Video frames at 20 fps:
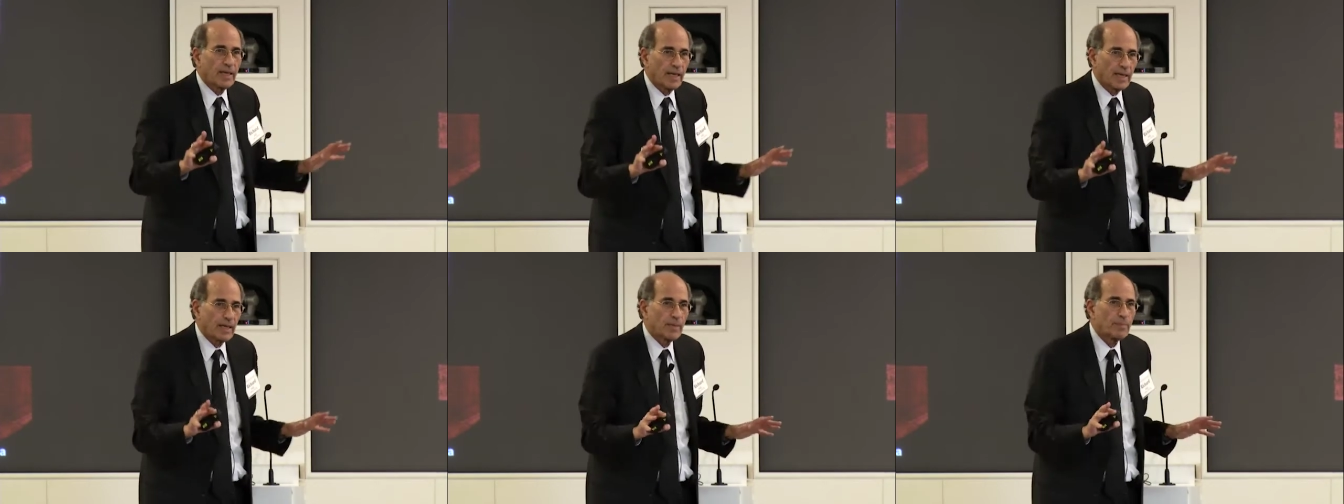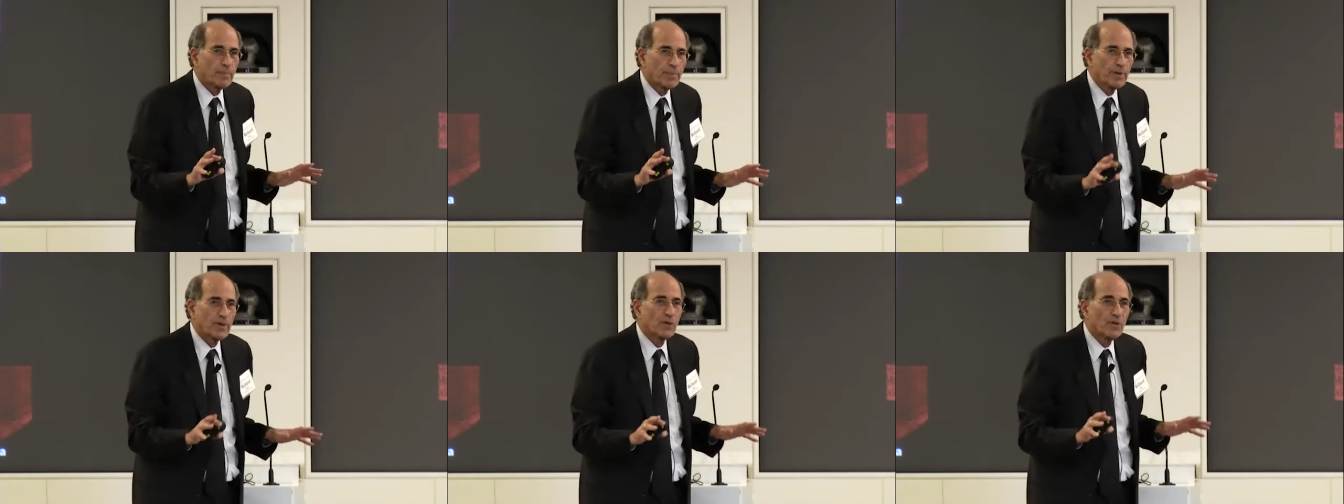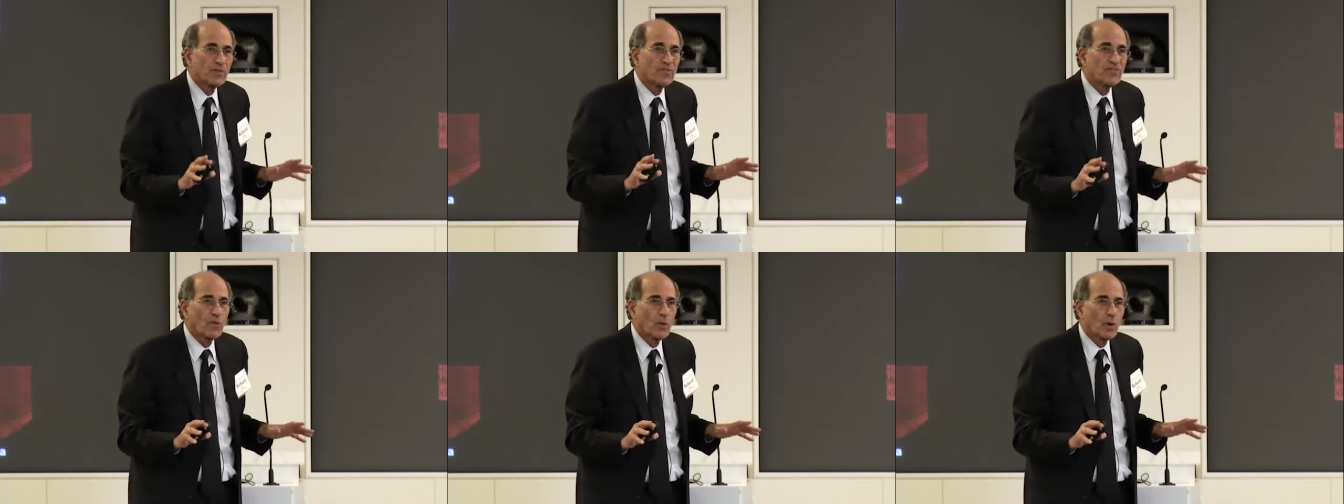in
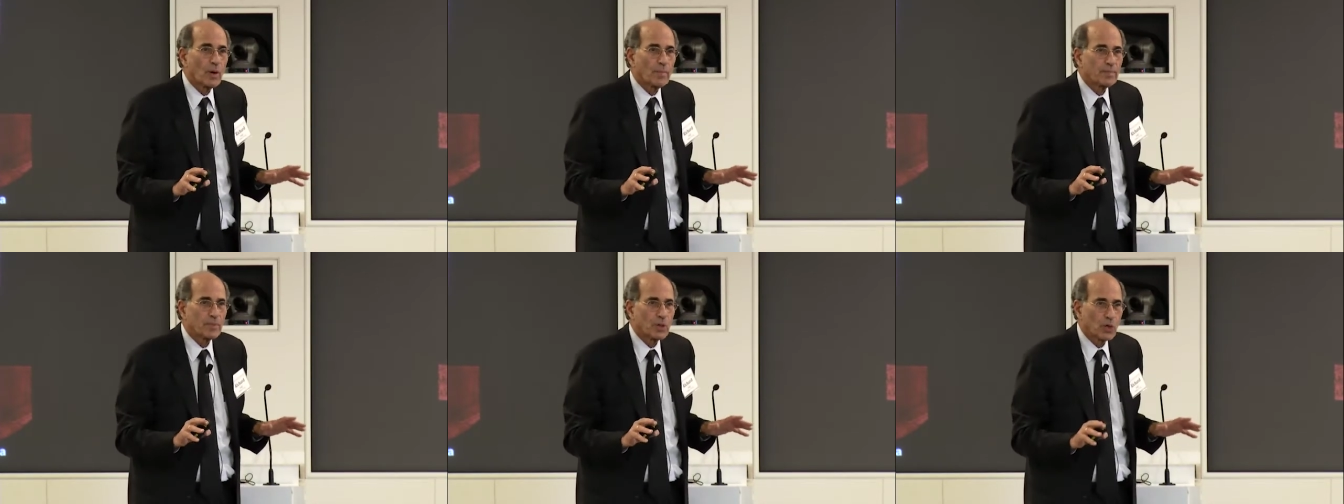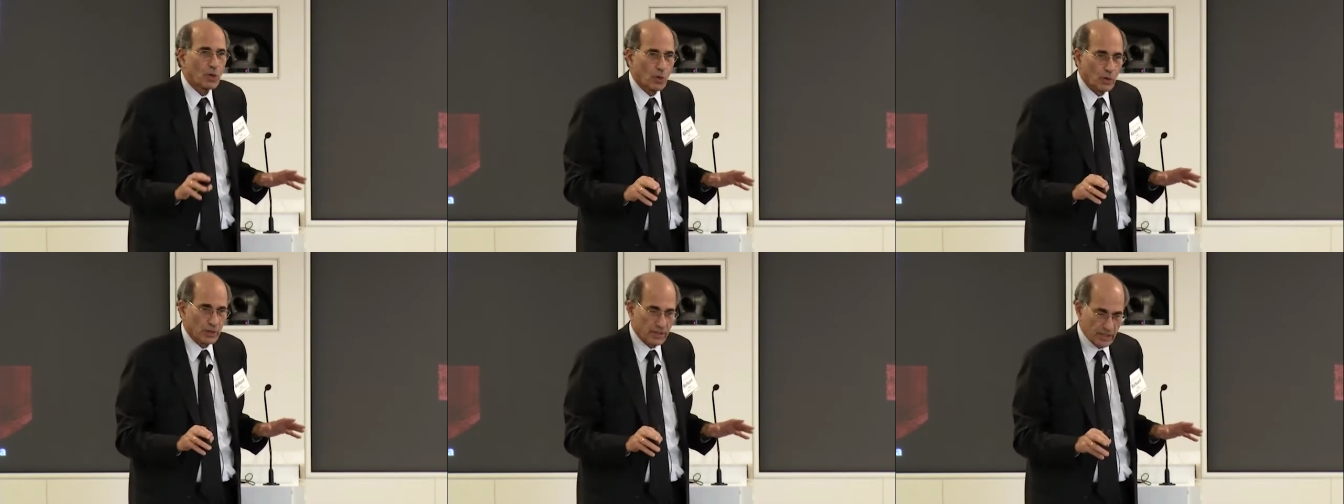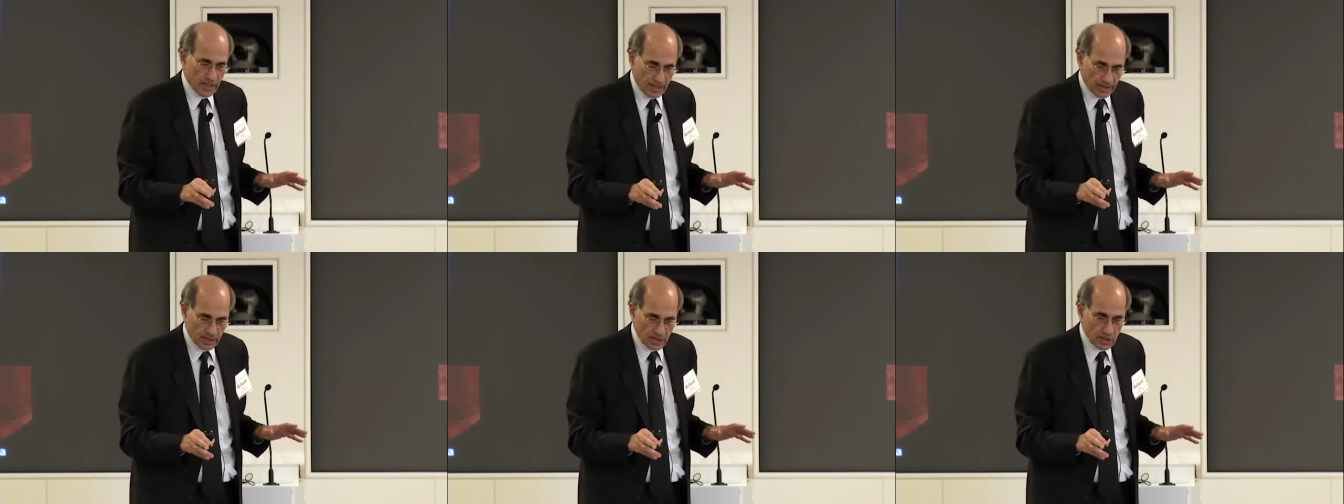piriform
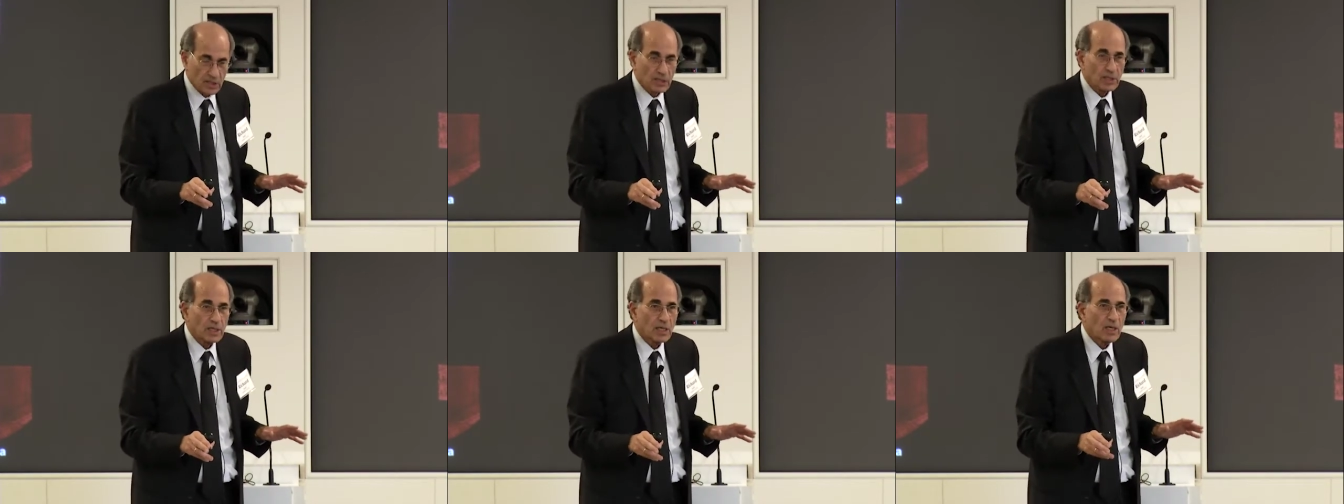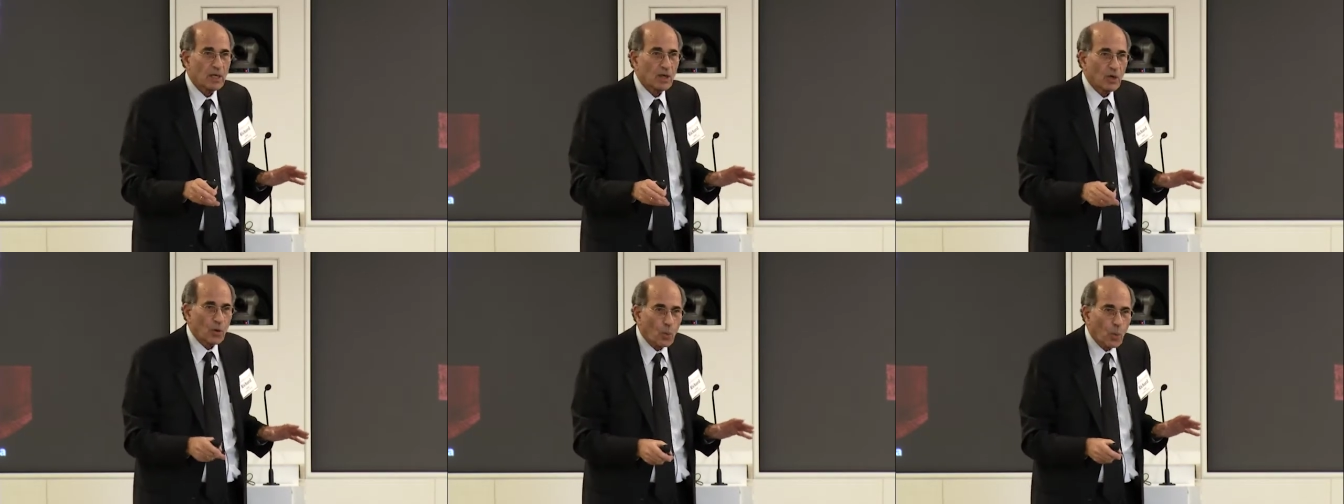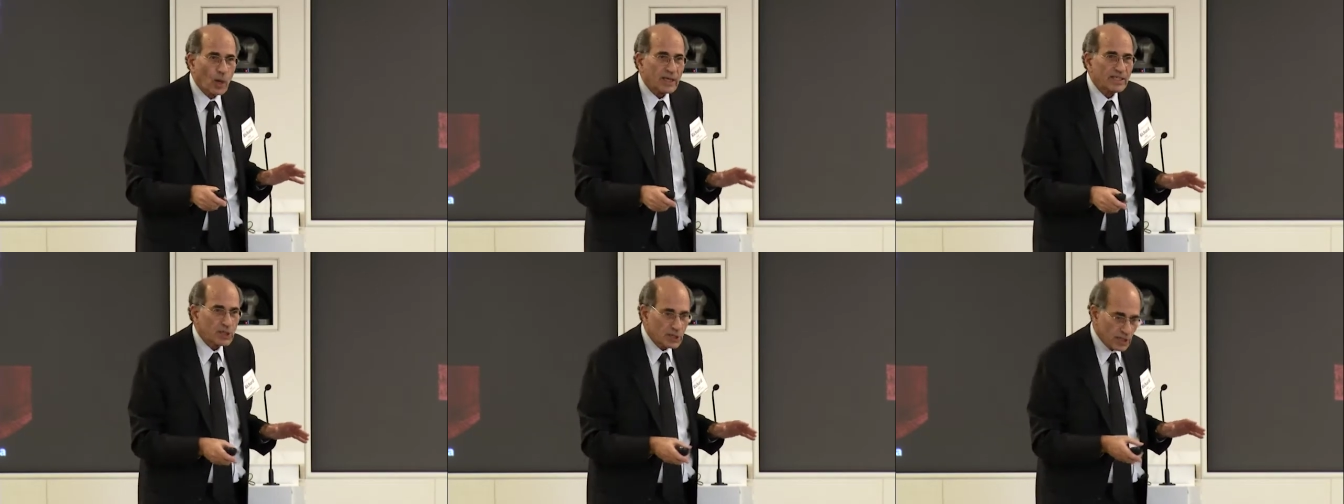cortex.
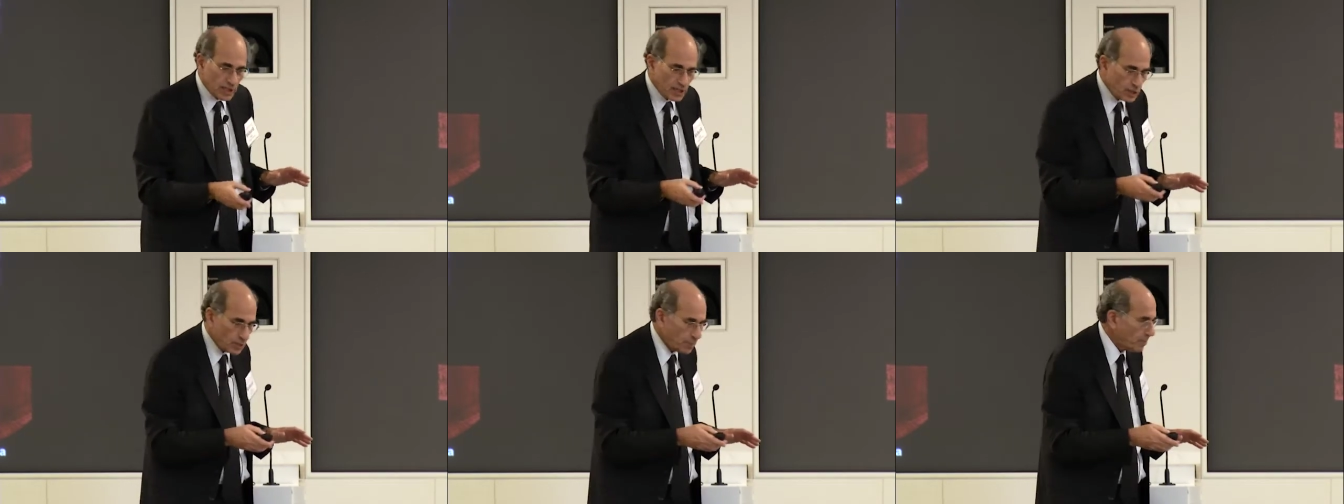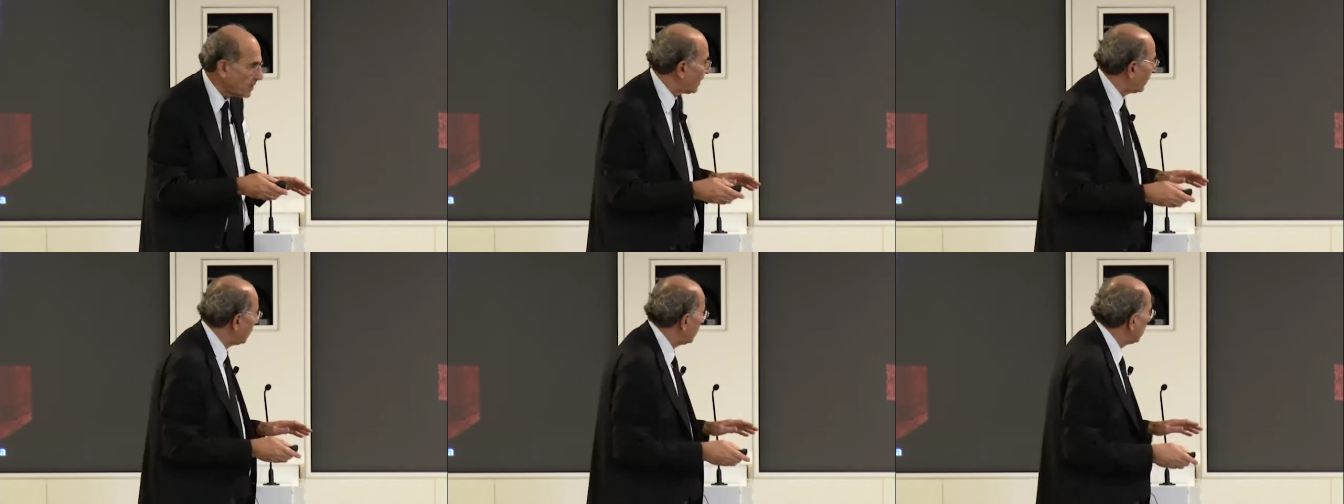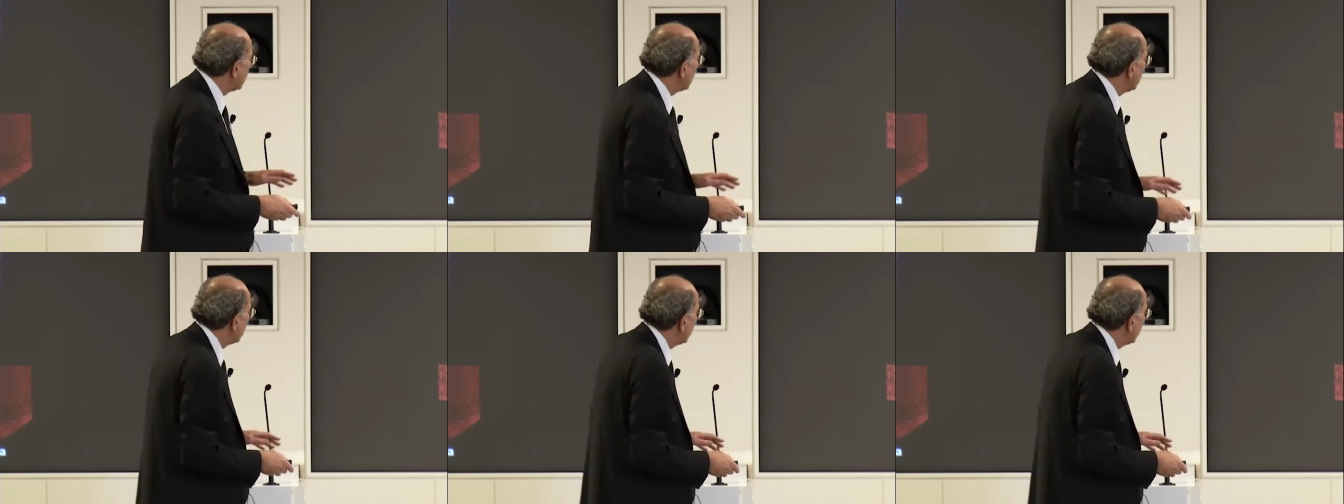What does this mean?